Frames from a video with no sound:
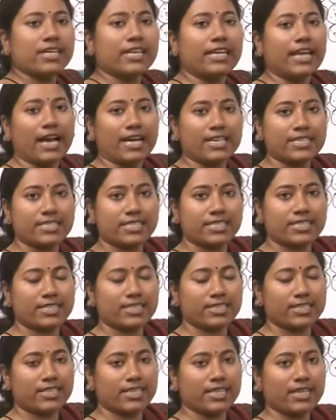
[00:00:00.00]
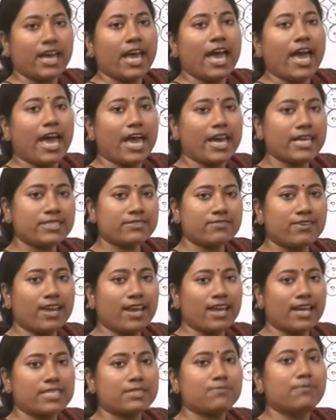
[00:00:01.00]
elasticity as well
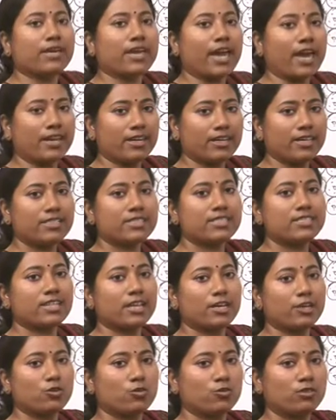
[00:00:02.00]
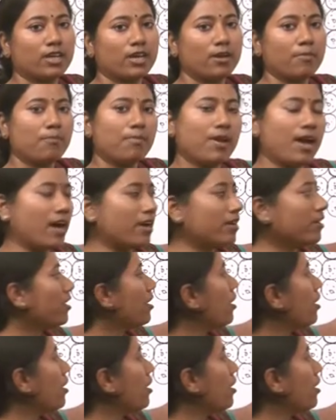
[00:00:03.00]
as mechanical strength to the plant.